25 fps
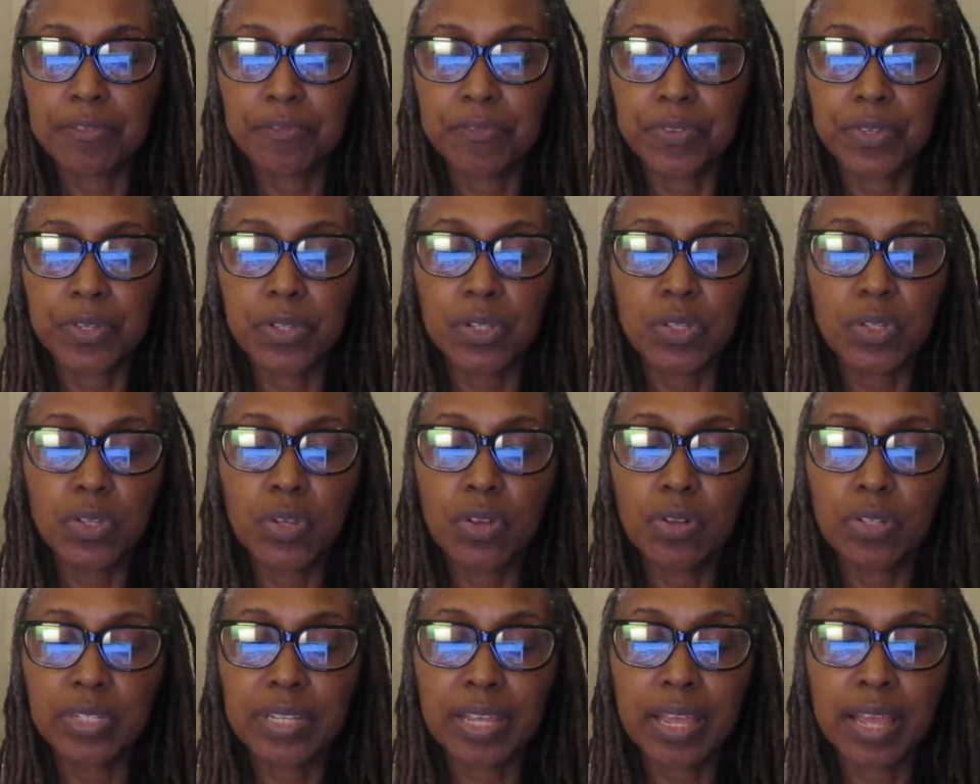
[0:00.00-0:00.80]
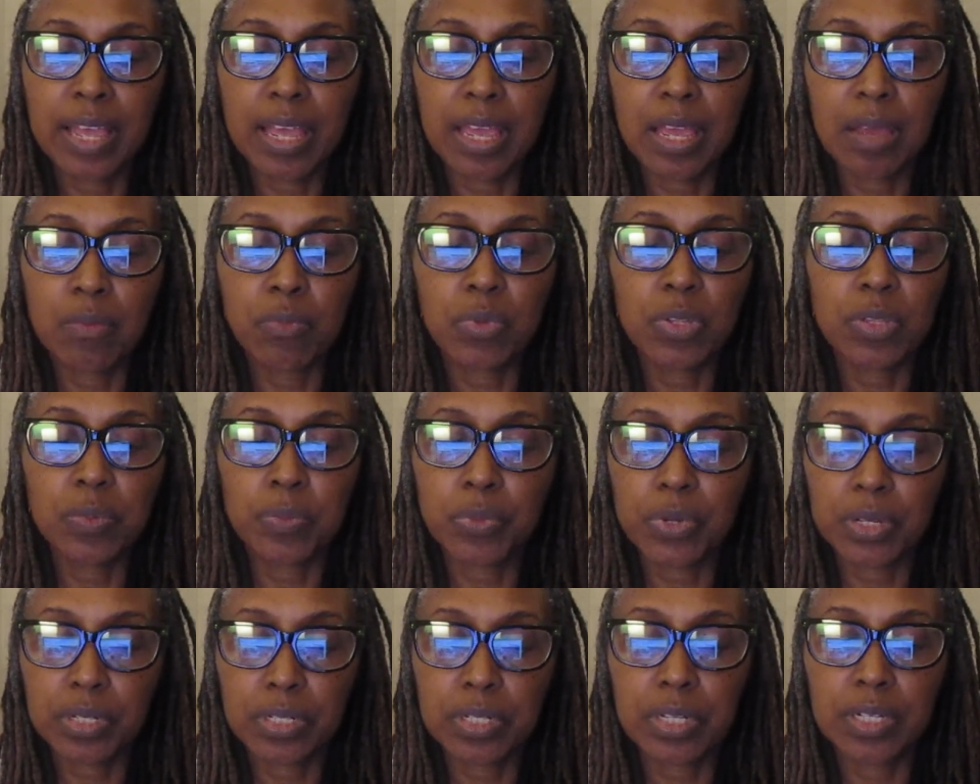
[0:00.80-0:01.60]
Fill your time
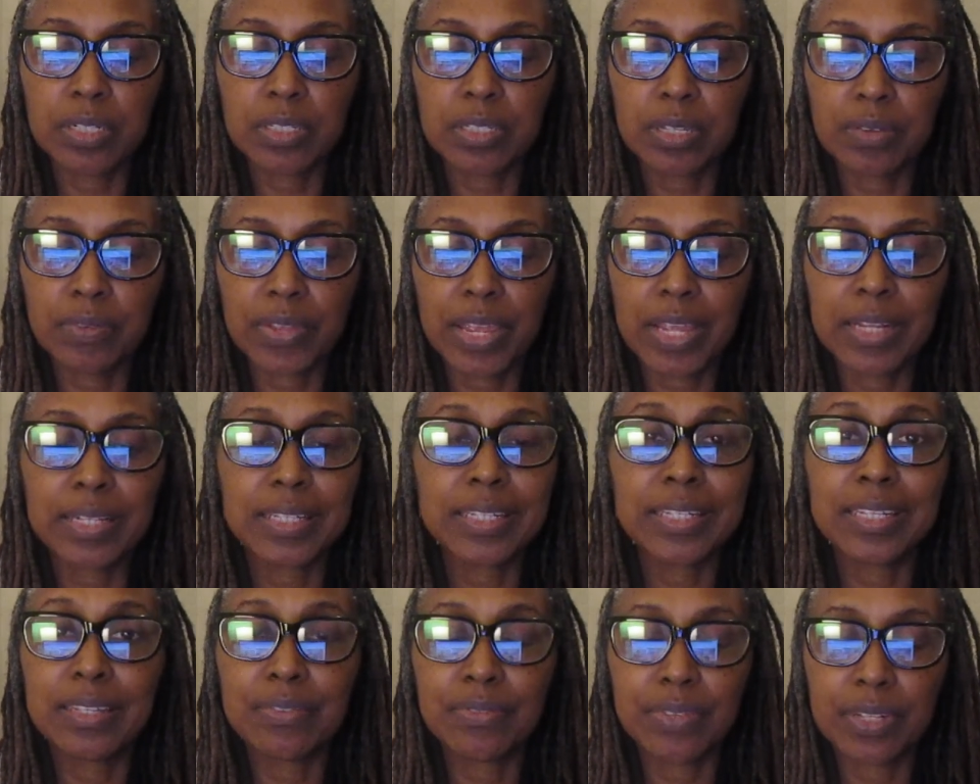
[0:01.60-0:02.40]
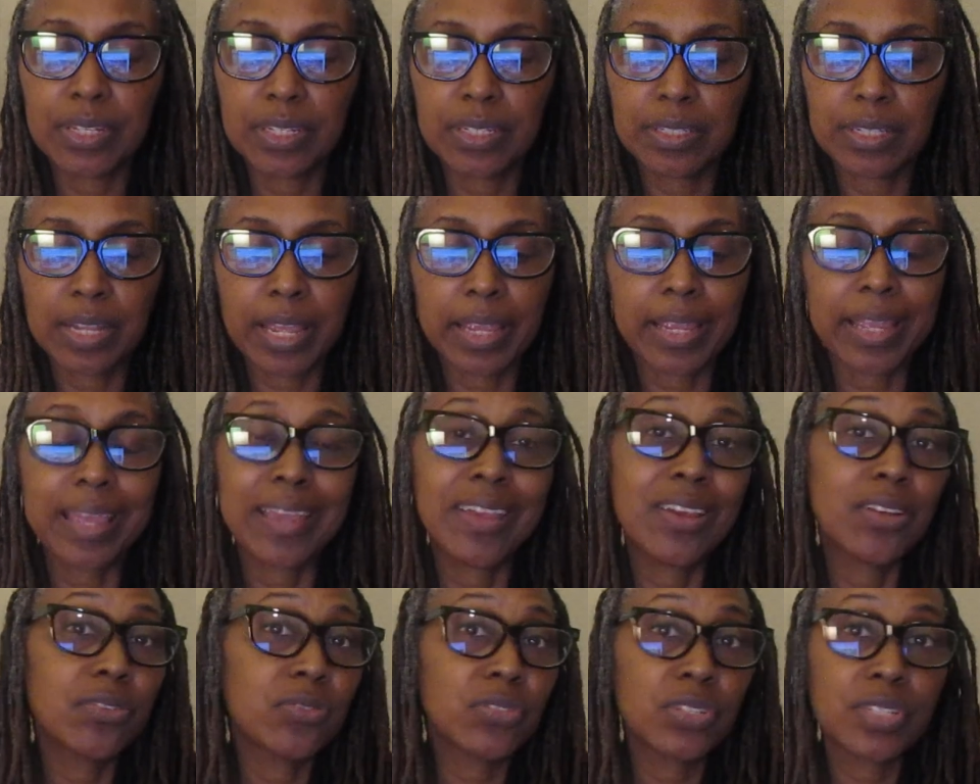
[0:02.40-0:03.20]
with productive activities like
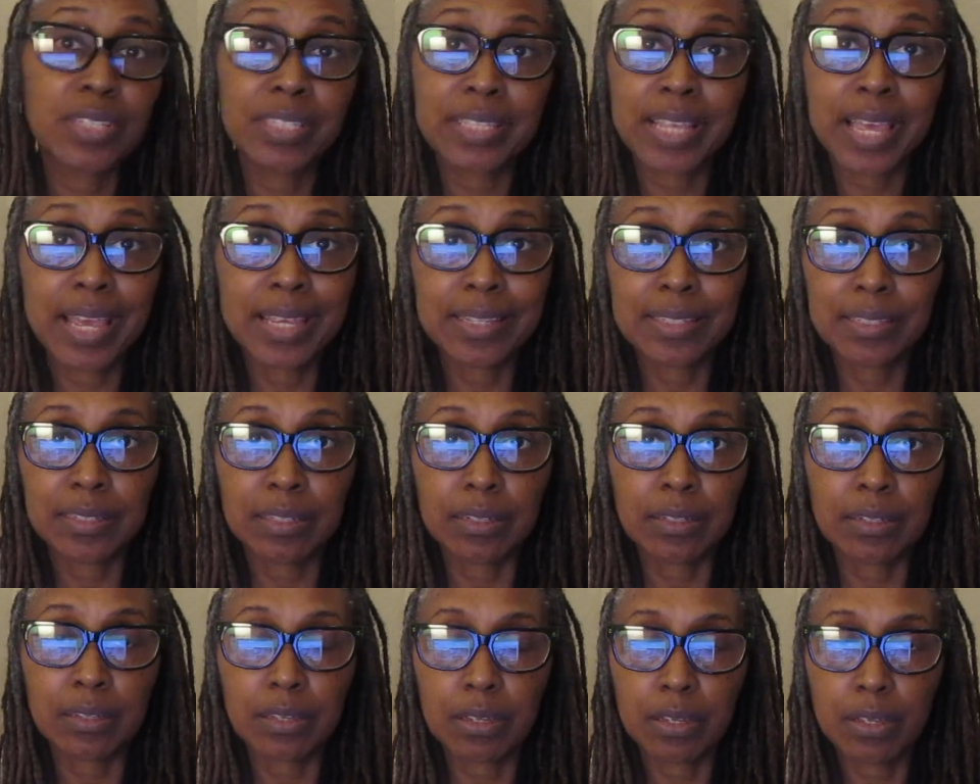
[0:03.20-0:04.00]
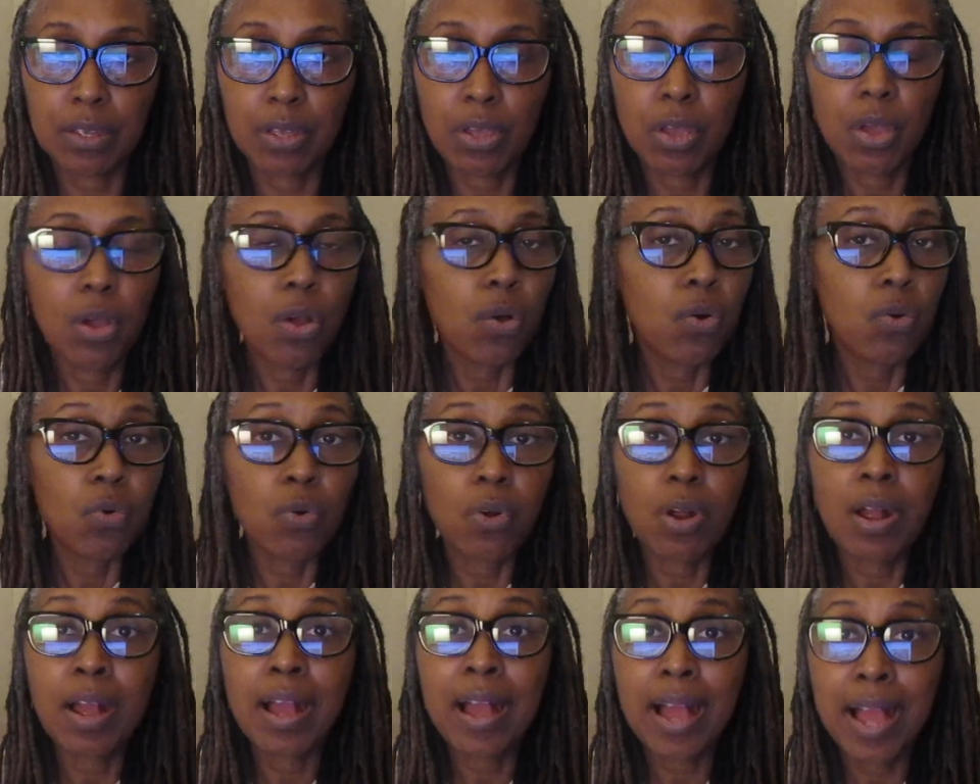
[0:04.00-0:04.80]
exercising
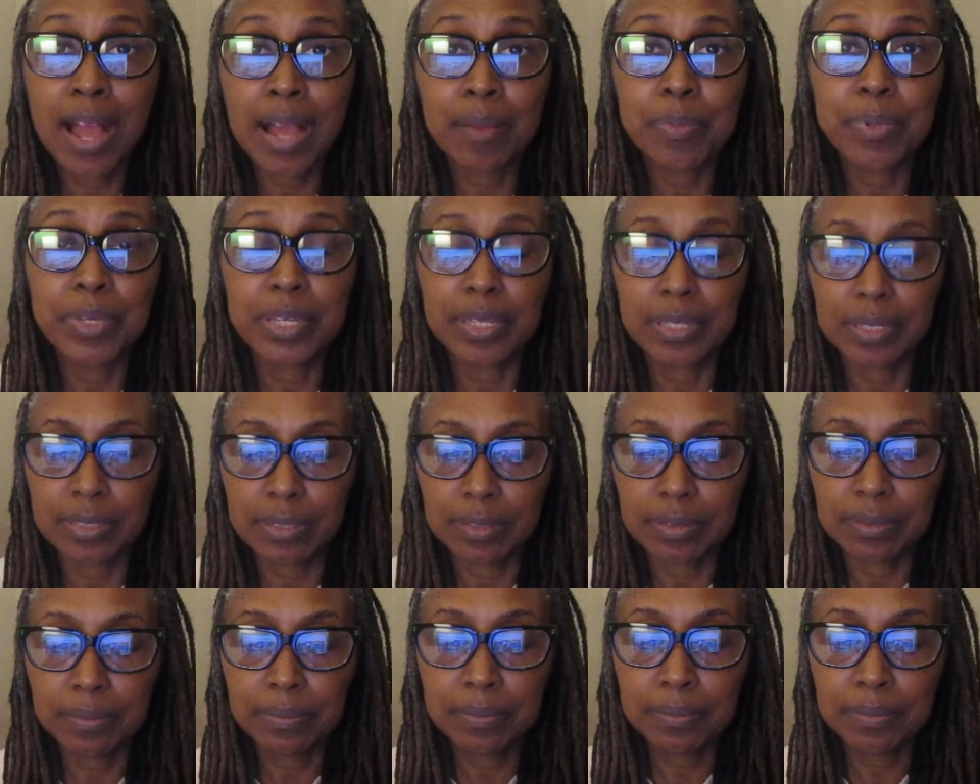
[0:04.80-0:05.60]
or hobbies